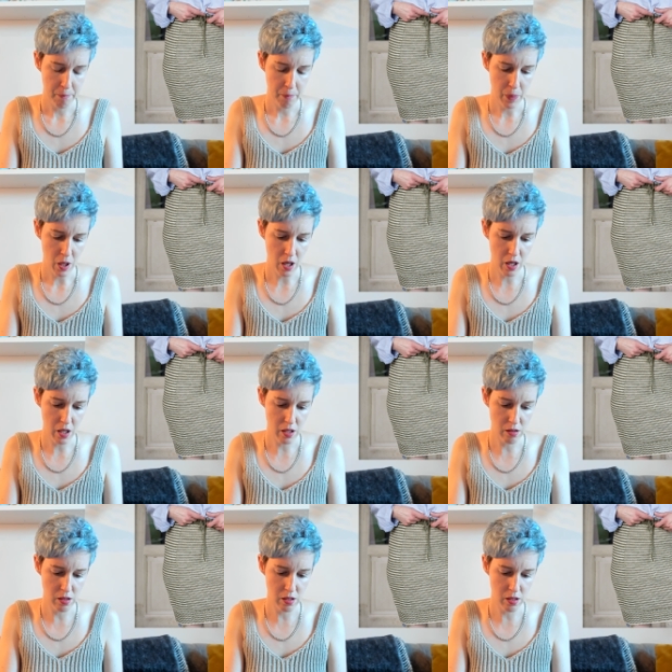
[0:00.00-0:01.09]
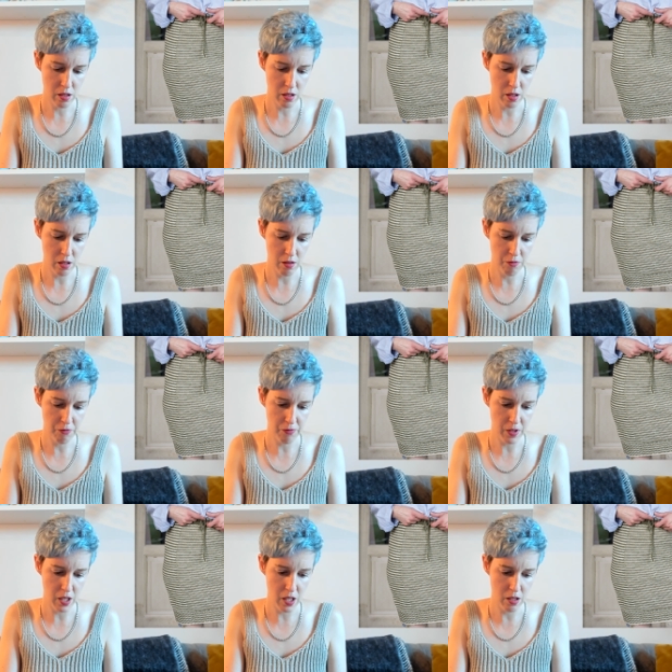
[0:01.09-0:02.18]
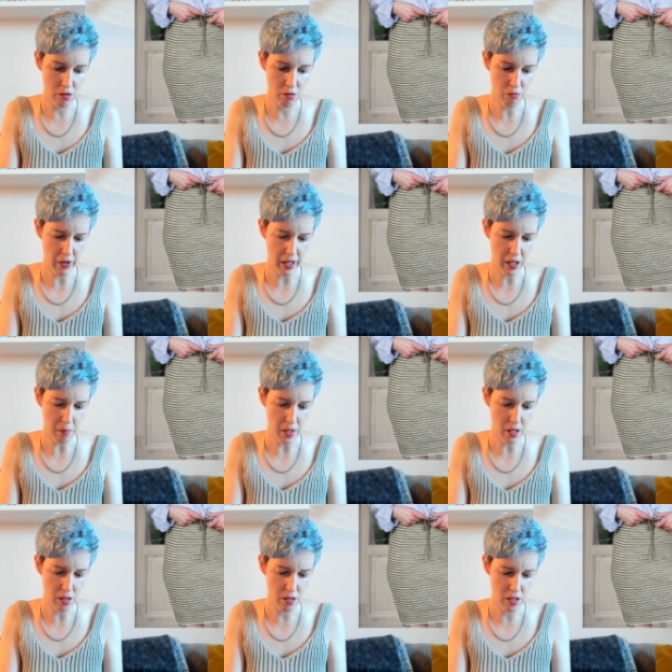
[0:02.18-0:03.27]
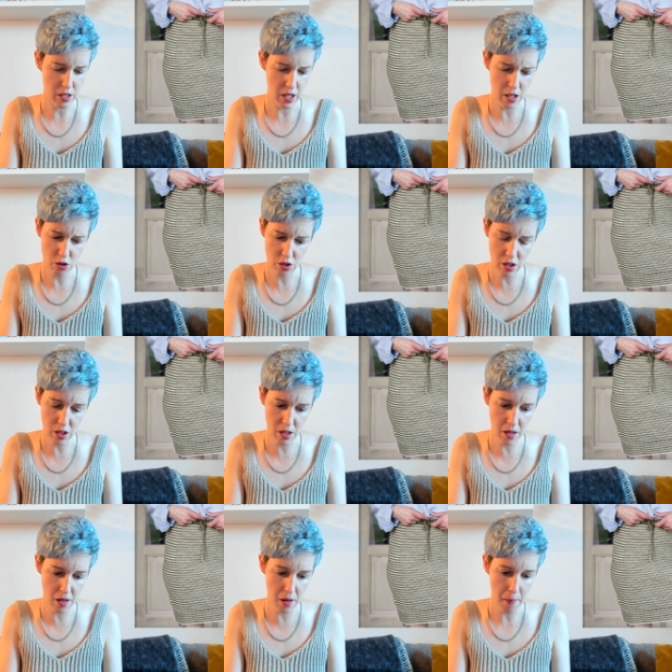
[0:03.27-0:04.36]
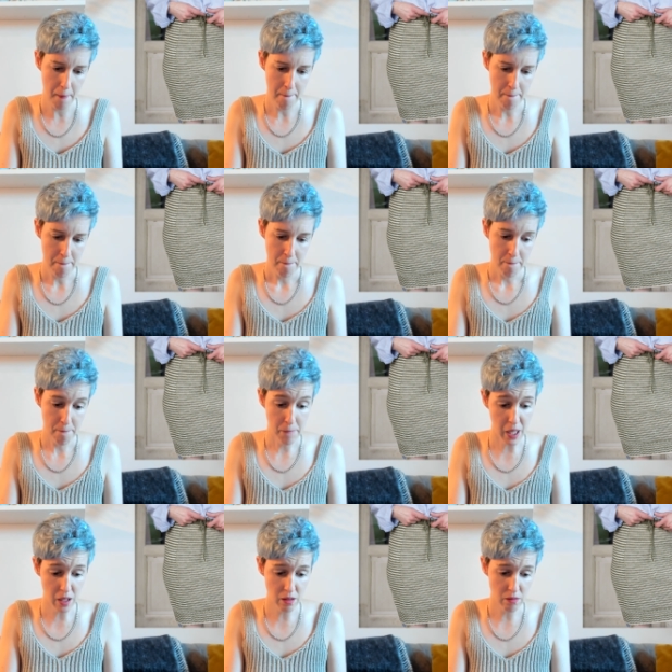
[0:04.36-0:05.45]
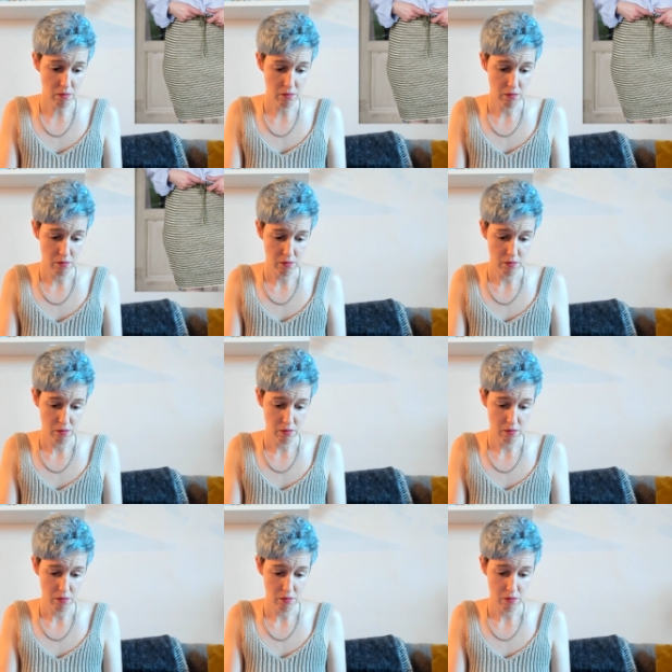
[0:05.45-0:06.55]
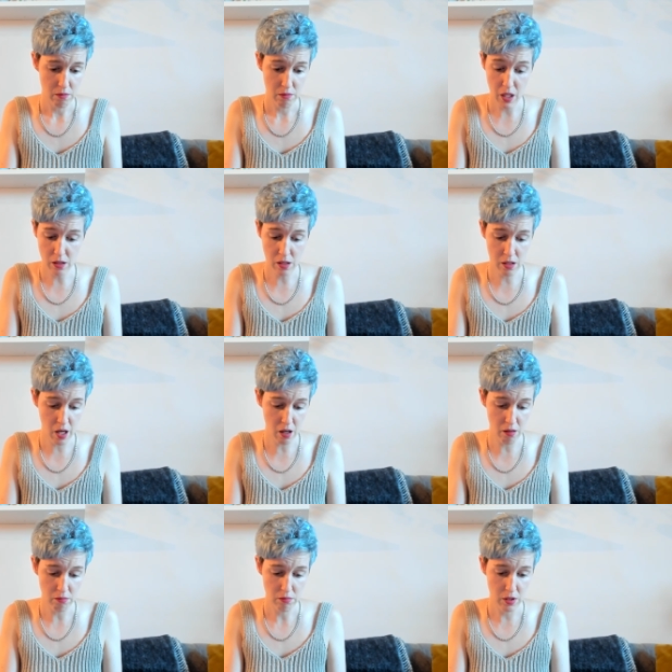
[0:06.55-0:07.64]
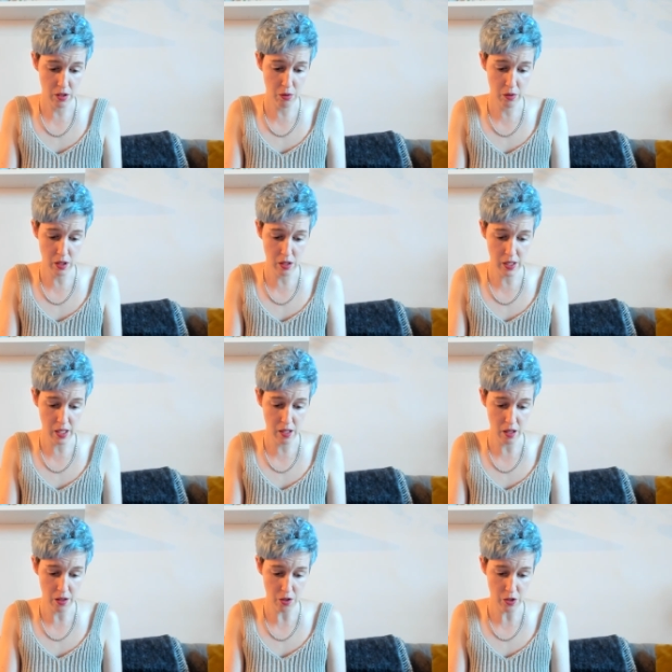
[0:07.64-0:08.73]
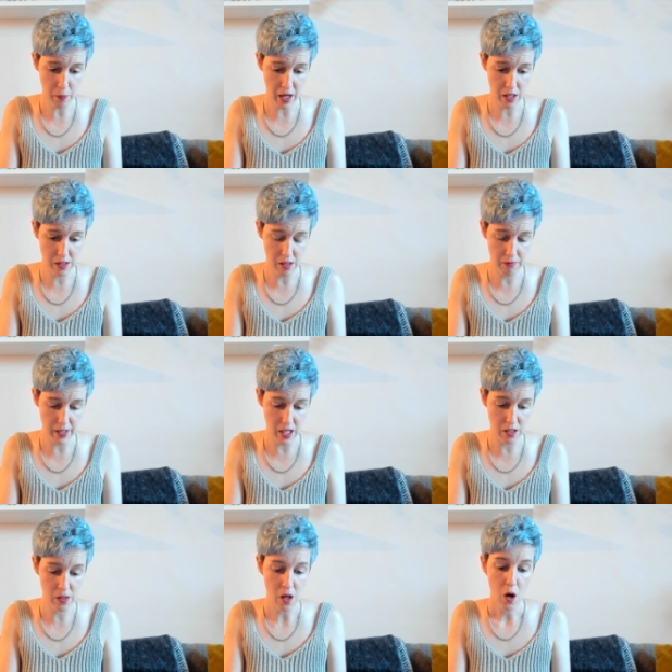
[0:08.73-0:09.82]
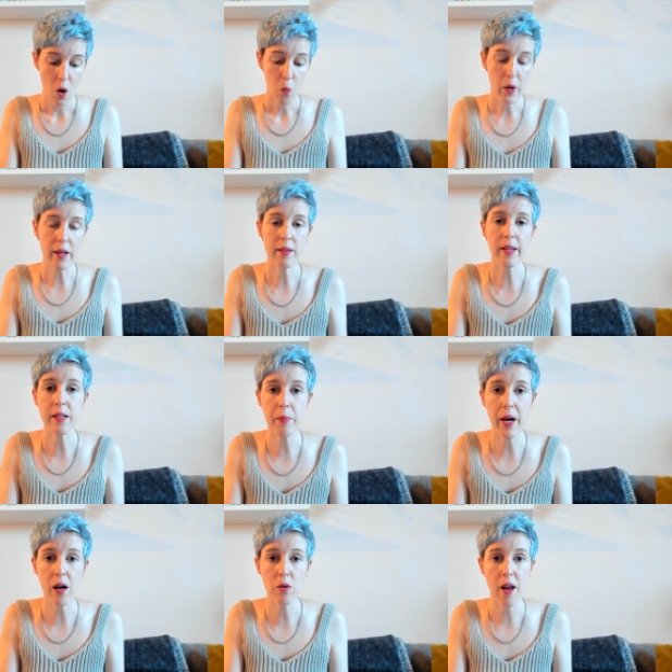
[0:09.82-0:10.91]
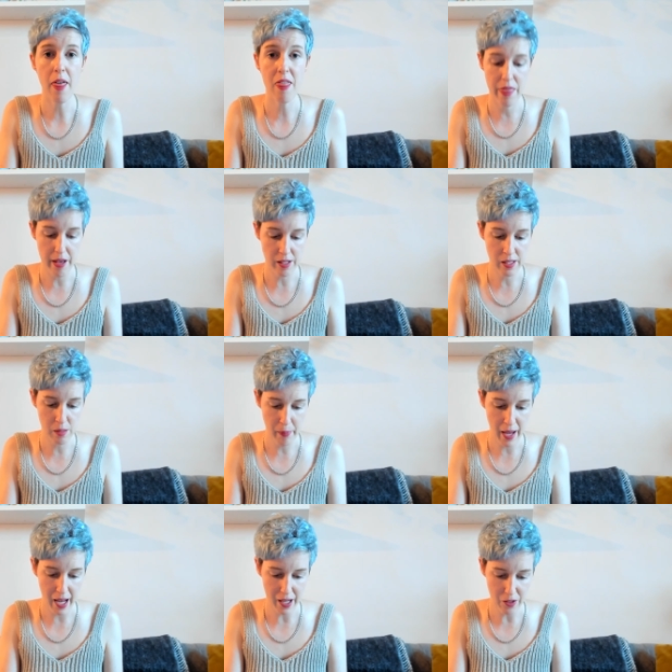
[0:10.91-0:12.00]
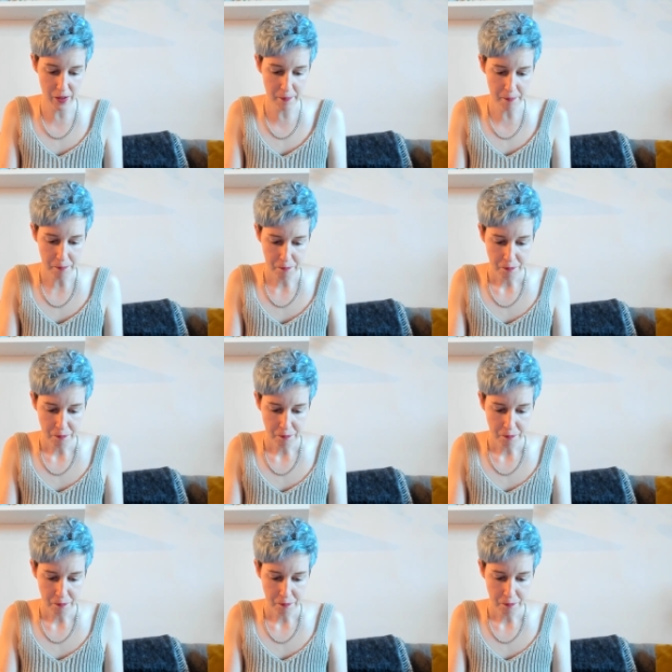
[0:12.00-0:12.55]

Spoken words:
positive ease recommendation, but it's there. You can see that there's positive ease. What I like about this pattern